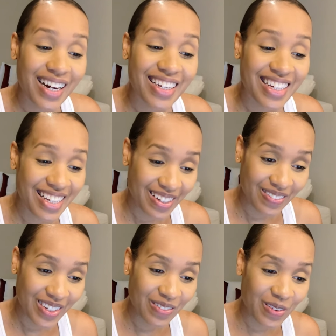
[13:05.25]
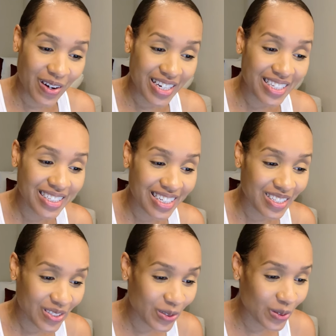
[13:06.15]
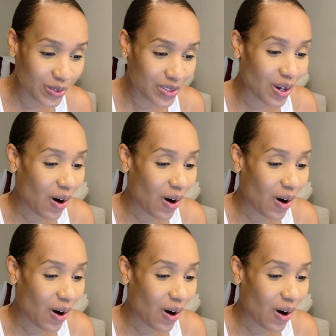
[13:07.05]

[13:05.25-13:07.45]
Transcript: a gift of great cooking tools.